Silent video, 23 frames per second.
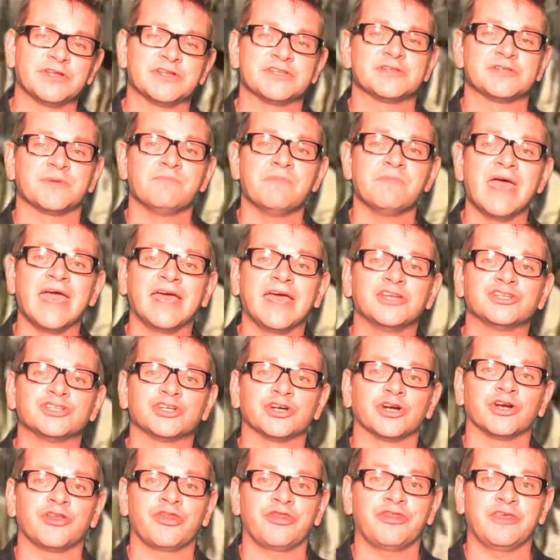to some
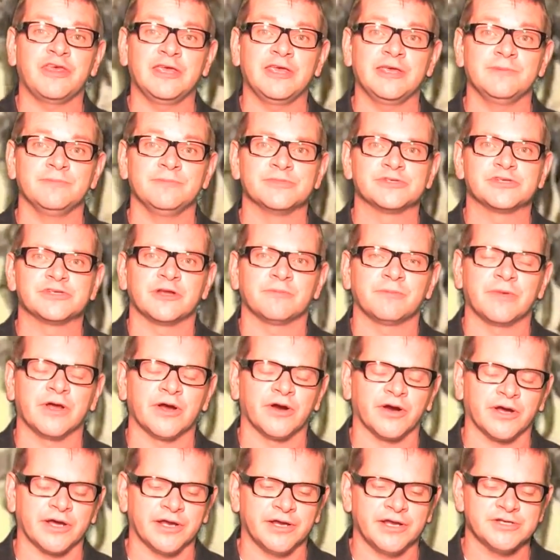major themes in
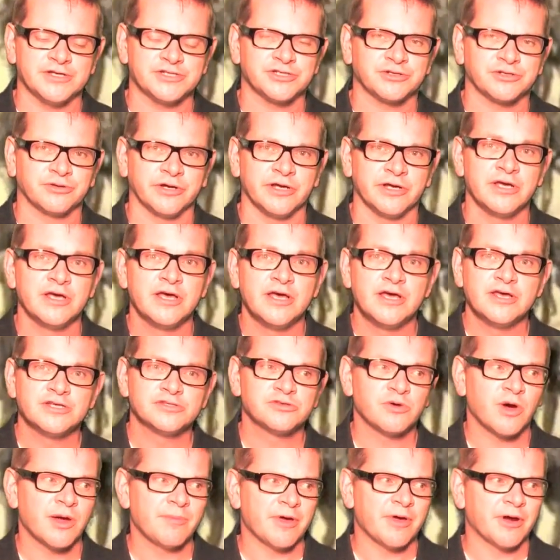American history.
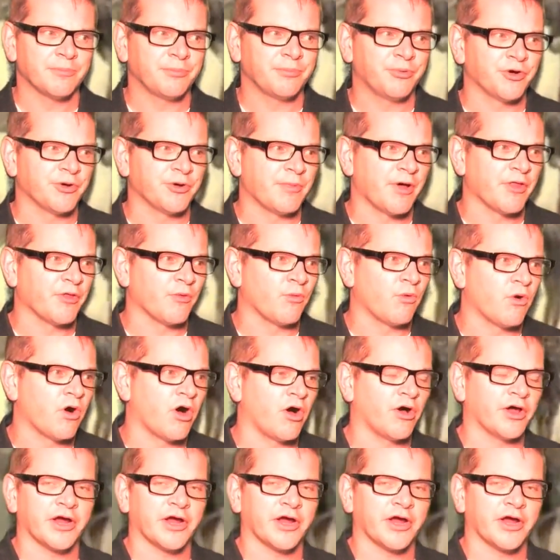So I better put them on the wall